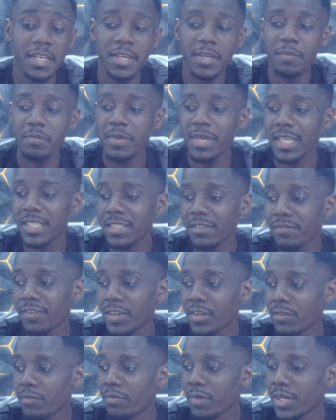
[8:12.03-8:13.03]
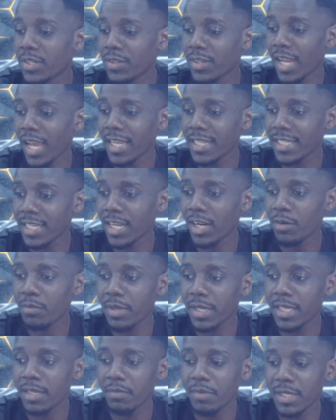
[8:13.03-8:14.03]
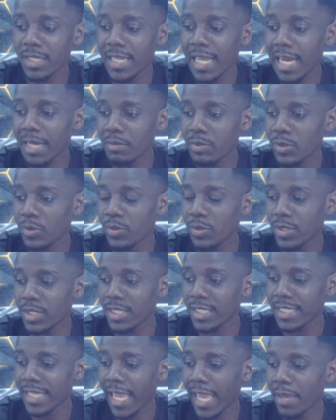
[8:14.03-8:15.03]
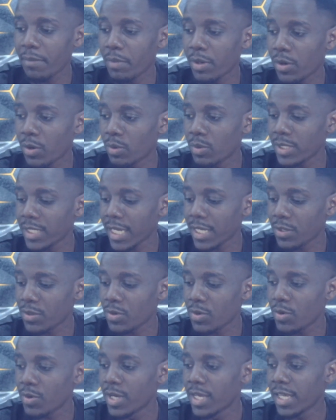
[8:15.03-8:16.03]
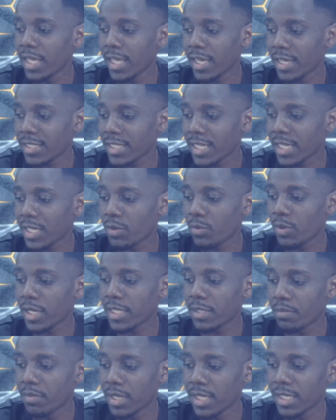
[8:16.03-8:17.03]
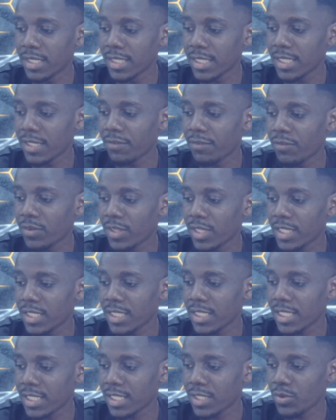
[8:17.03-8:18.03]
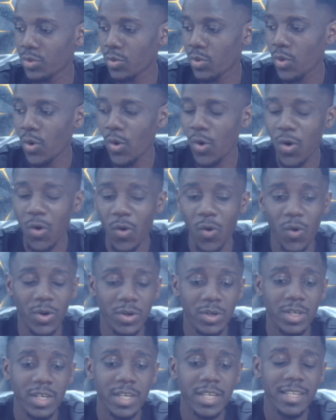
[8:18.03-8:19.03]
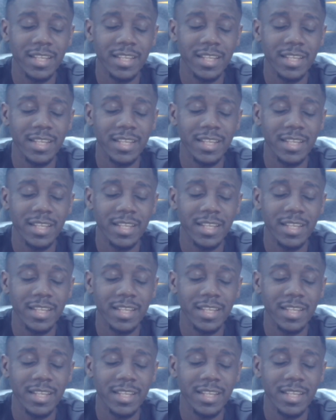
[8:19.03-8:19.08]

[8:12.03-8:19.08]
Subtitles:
Me as a fan of Man United, I'll be keeping tabs onto this game because I know exactly what it means for this to go all